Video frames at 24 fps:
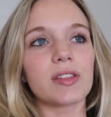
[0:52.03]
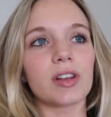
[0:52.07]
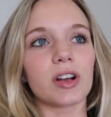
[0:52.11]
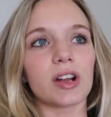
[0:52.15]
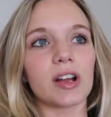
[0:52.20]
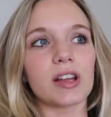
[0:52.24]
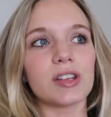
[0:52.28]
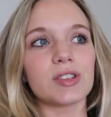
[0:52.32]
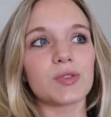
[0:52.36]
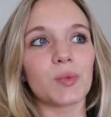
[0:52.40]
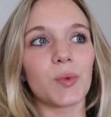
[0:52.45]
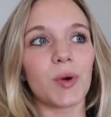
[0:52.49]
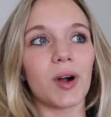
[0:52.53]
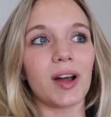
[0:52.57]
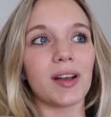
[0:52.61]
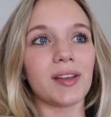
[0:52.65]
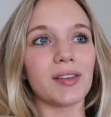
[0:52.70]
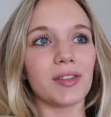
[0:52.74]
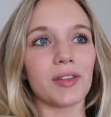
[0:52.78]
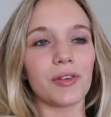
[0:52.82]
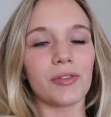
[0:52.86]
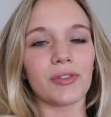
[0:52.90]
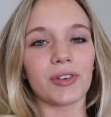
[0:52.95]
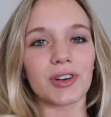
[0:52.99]
There is
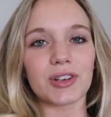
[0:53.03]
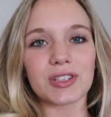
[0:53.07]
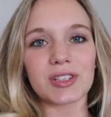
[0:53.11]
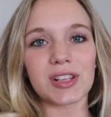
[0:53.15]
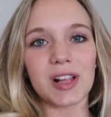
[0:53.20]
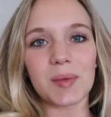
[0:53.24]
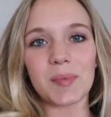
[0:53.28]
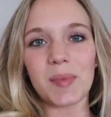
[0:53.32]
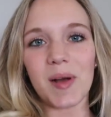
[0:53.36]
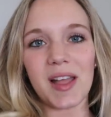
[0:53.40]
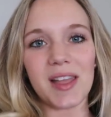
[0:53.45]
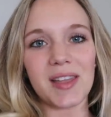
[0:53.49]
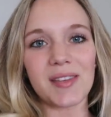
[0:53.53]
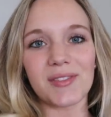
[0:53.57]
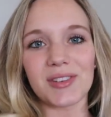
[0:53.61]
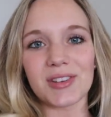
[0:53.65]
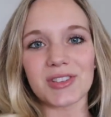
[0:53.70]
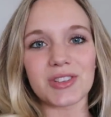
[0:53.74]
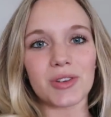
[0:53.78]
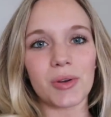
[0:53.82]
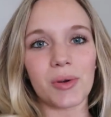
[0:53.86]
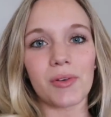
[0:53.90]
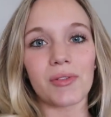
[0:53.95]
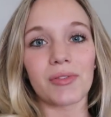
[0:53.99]
one. The first clip I even
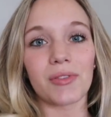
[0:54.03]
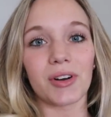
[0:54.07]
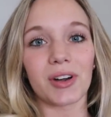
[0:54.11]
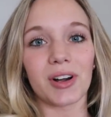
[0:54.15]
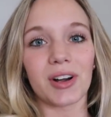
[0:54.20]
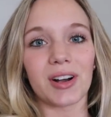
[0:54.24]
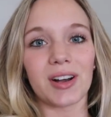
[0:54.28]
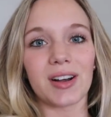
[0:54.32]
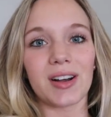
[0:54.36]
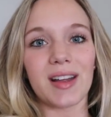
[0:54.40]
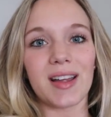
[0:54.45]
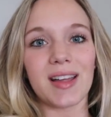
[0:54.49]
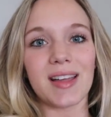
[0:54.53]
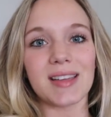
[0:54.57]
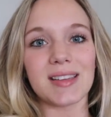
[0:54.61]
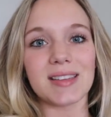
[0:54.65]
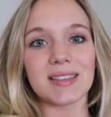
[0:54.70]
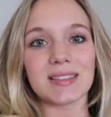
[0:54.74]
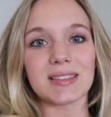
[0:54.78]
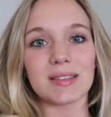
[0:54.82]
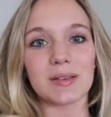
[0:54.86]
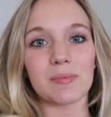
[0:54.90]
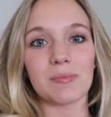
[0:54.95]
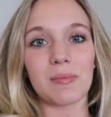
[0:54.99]
show of her is